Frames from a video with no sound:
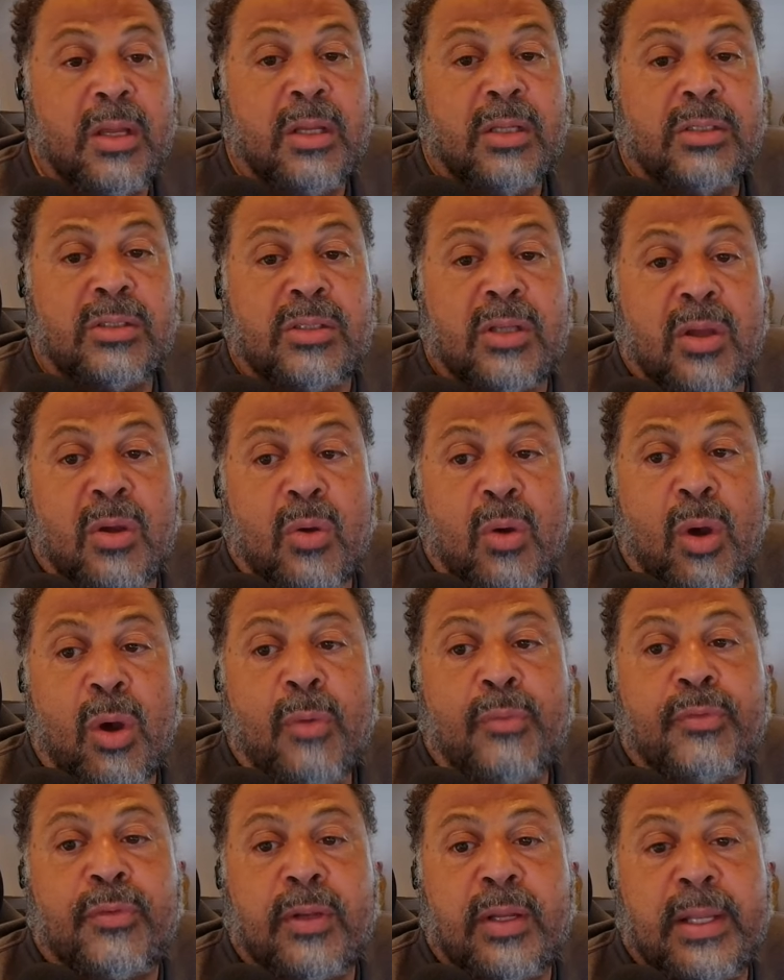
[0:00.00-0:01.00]
So
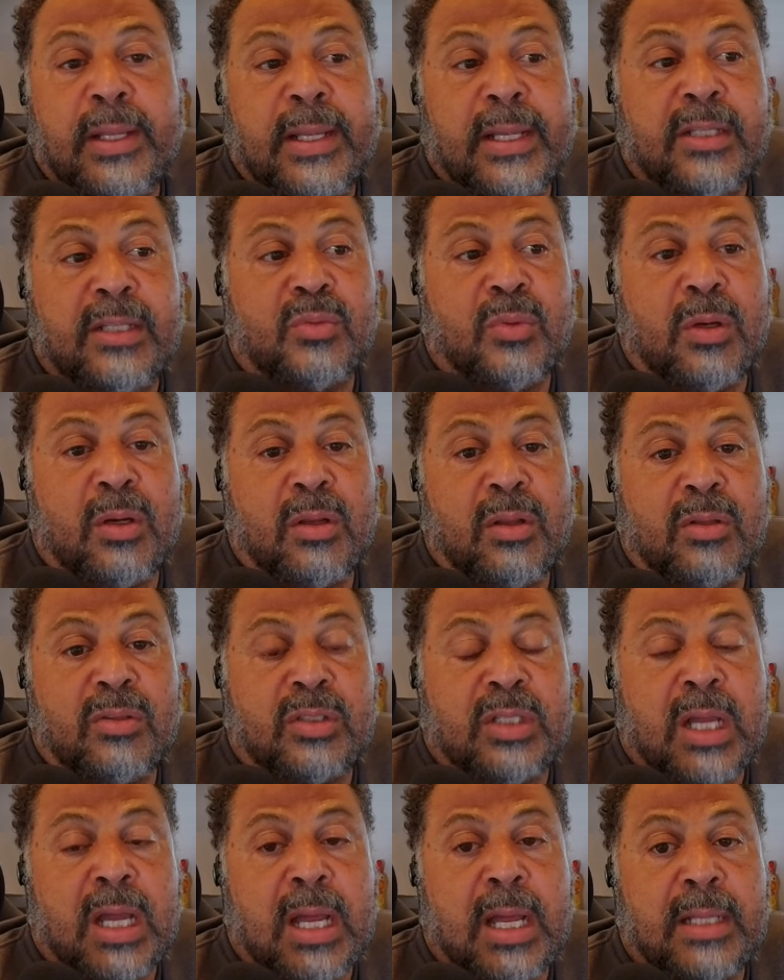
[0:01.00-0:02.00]
hopefully he's one of those
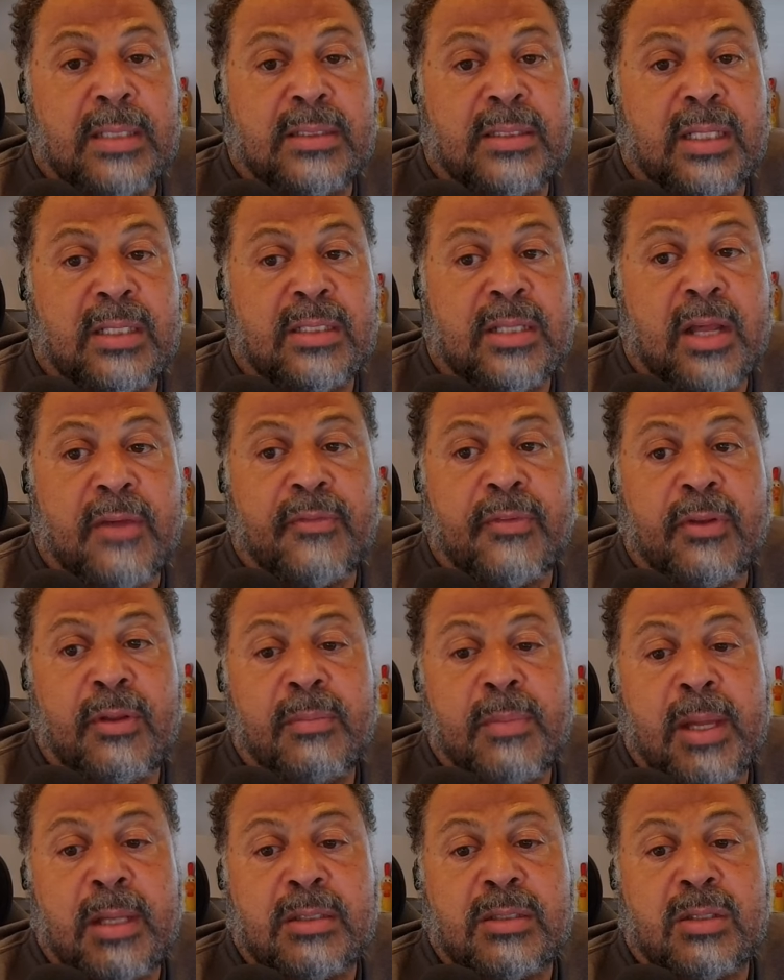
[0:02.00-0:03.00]
guys that definitely
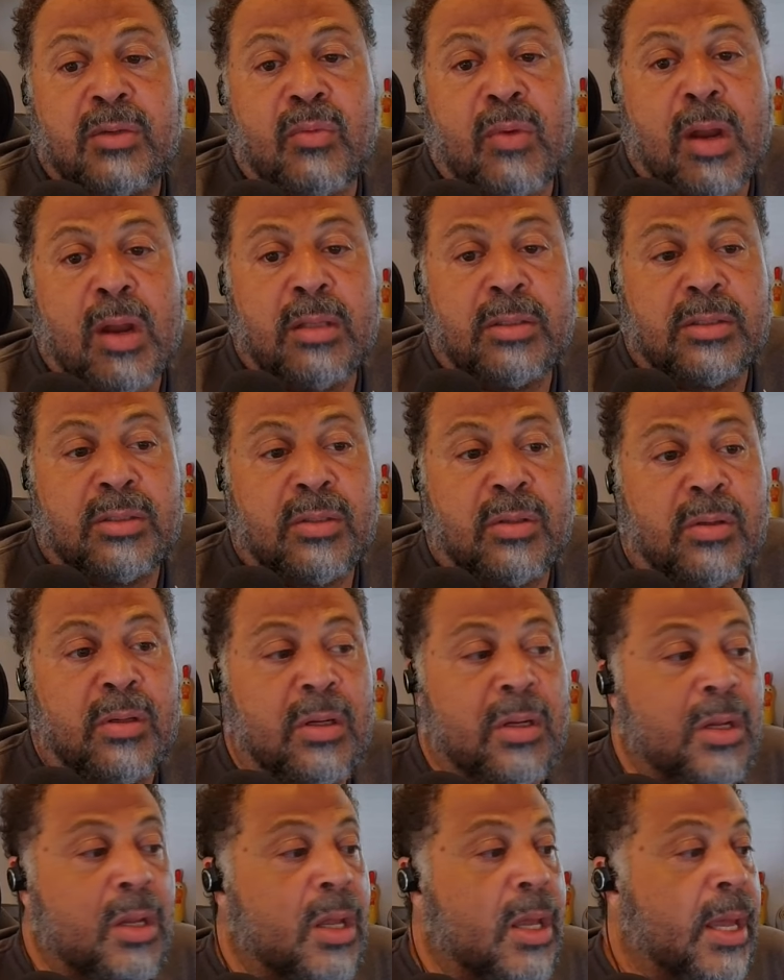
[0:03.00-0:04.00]
makes the roster.
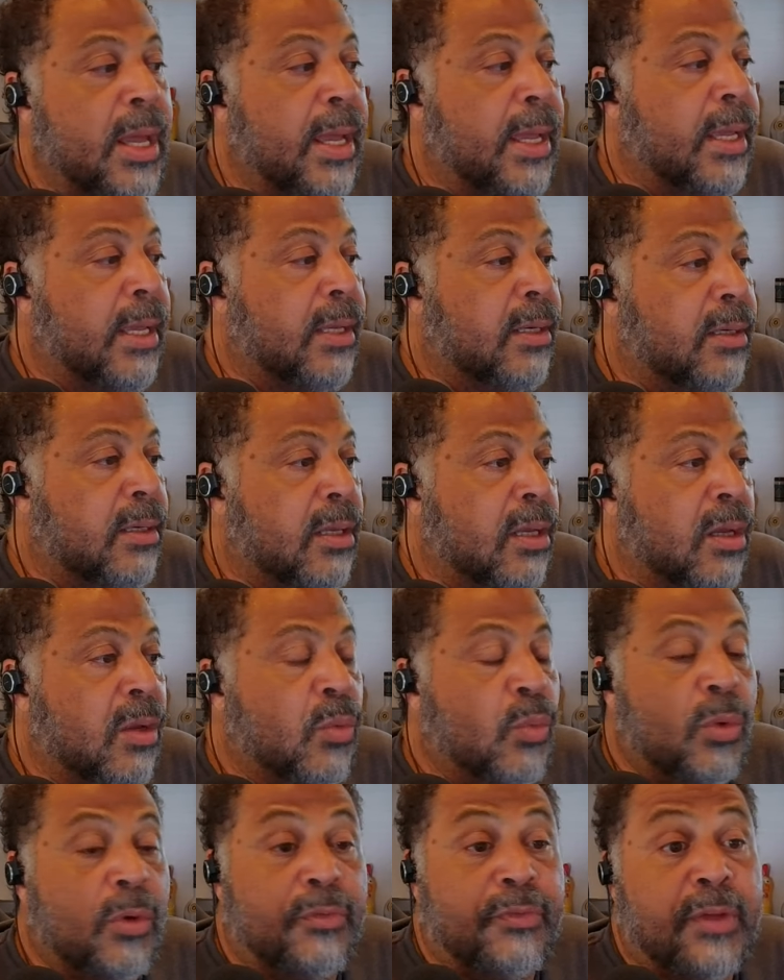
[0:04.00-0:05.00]
And uh,
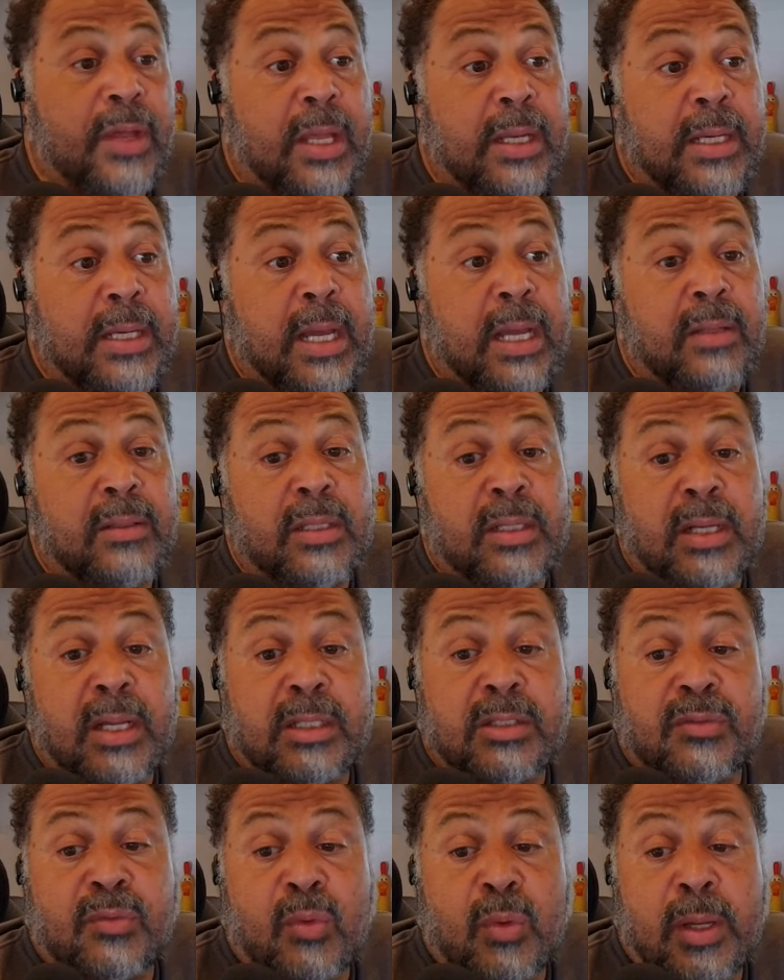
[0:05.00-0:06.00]
we'll find out in the
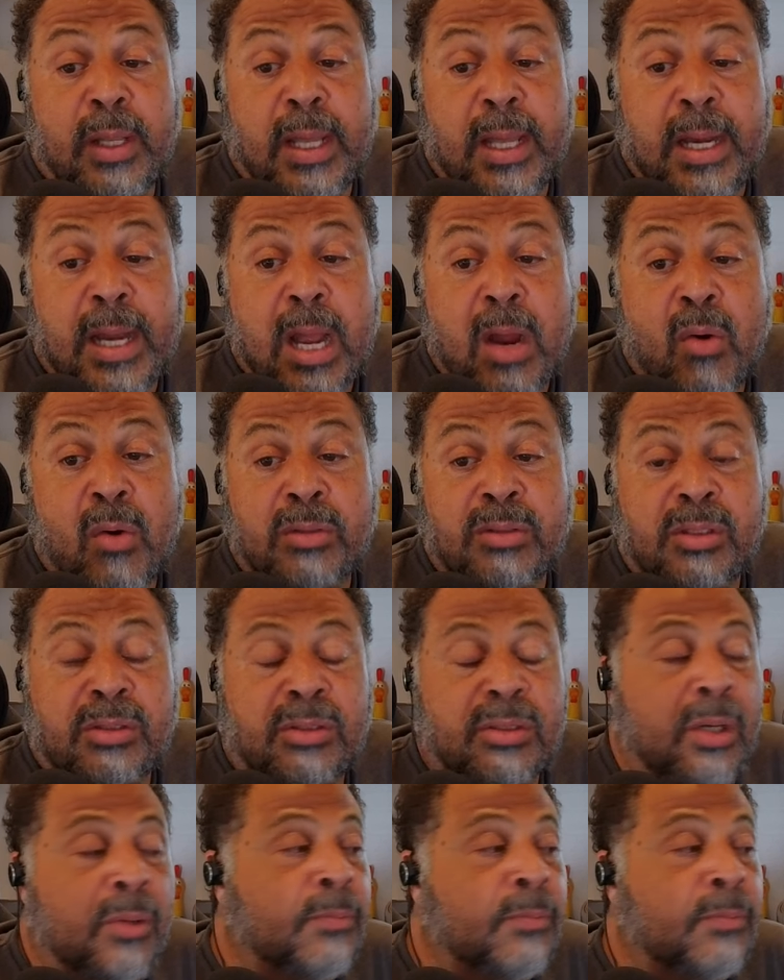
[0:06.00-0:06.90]
next 48 hours or so.